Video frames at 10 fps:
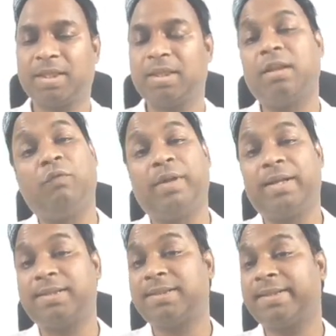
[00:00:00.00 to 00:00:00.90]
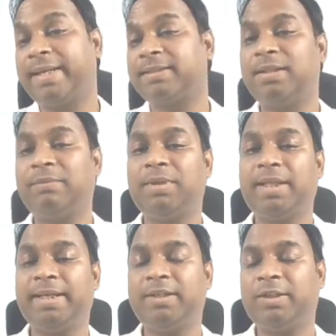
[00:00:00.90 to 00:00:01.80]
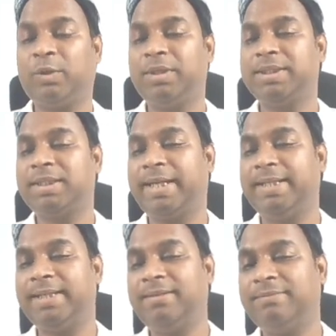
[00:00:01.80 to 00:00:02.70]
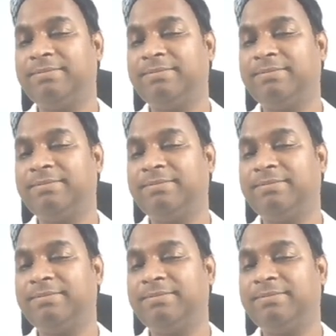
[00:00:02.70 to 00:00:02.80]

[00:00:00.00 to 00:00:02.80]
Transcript: Now where does the rational number line on this line then?